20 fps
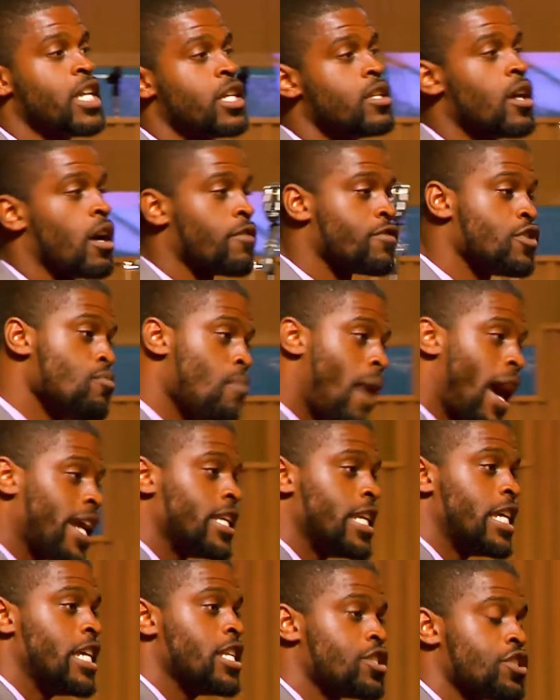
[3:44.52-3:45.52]
enough. You might
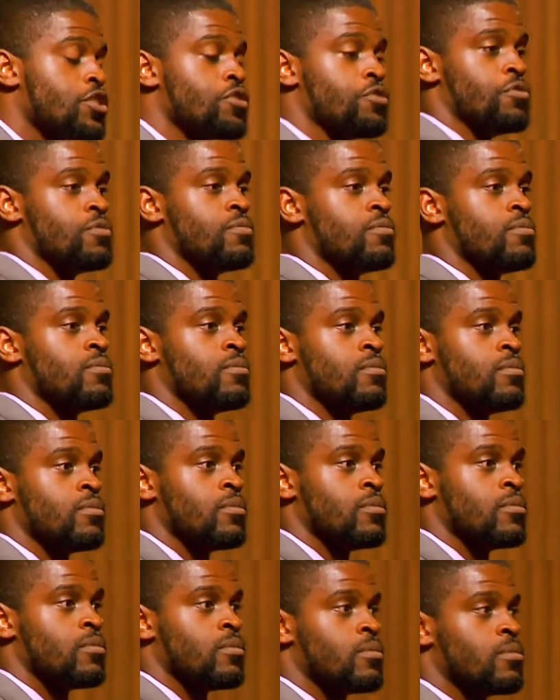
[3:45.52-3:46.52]
need 2.
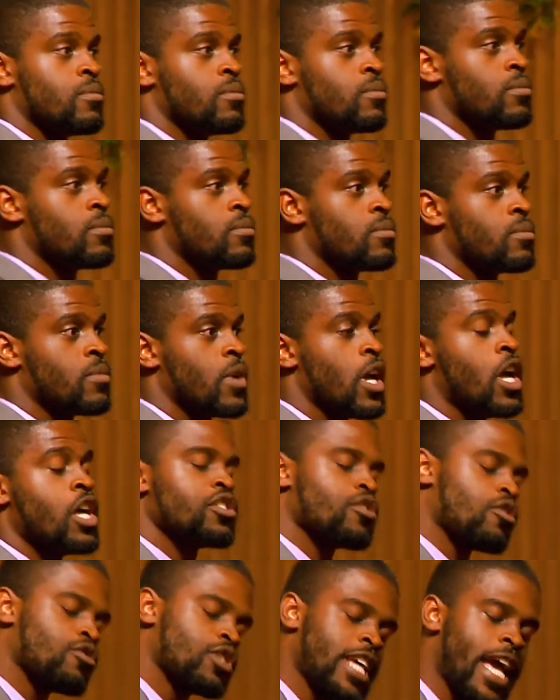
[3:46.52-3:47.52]

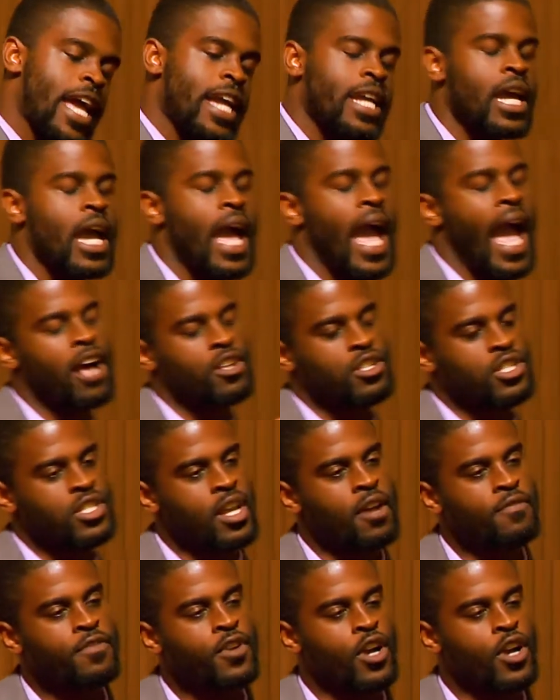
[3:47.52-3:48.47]
So take how Steph